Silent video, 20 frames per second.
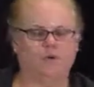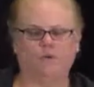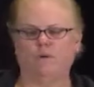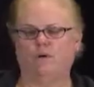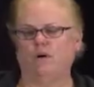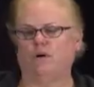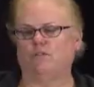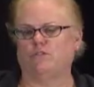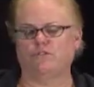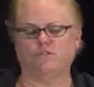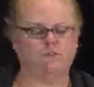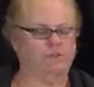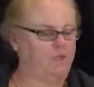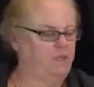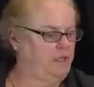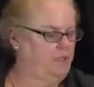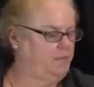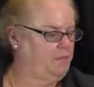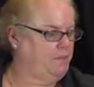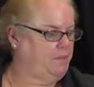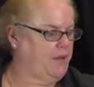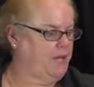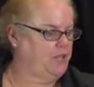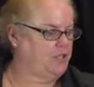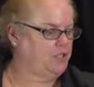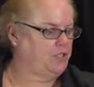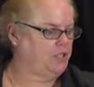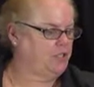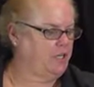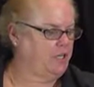Well, certainly
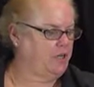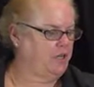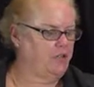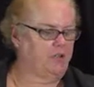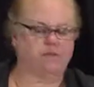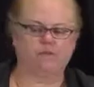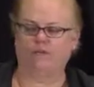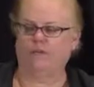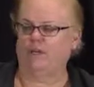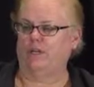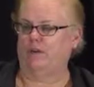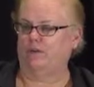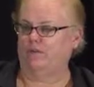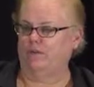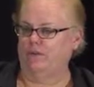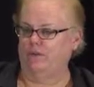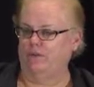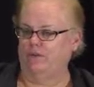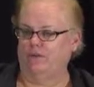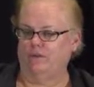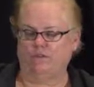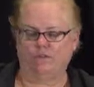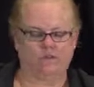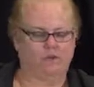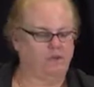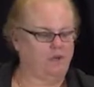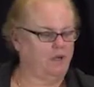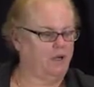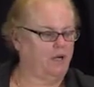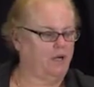patient caregiver interviews
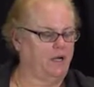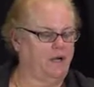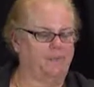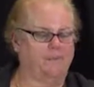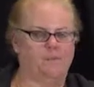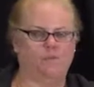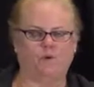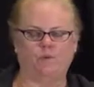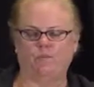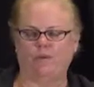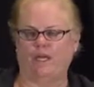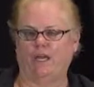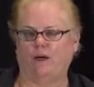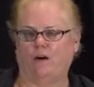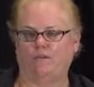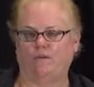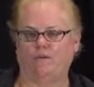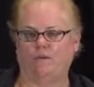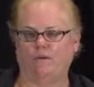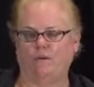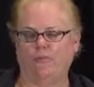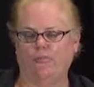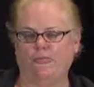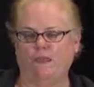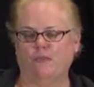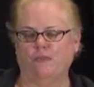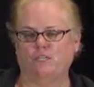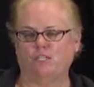would be helpful,